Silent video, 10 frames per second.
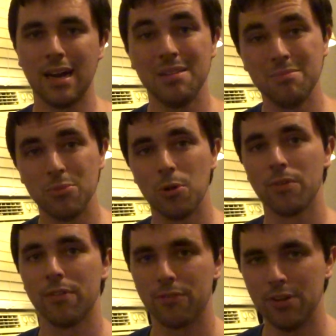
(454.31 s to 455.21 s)
I'm more
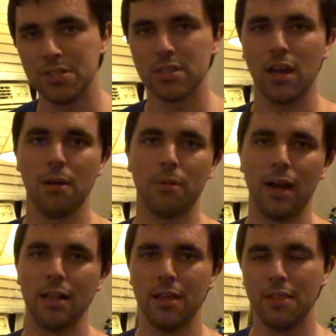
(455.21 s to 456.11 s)
of a freestyle
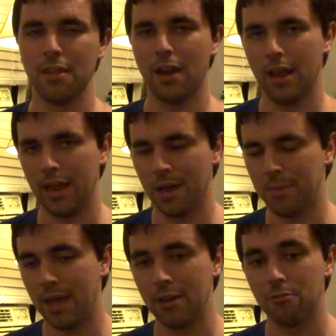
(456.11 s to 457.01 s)
pilot than I am
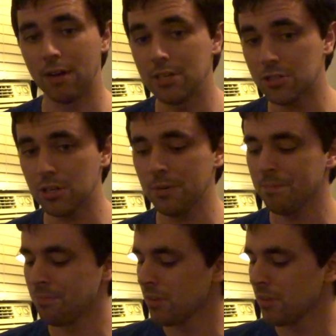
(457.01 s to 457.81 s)
a racer.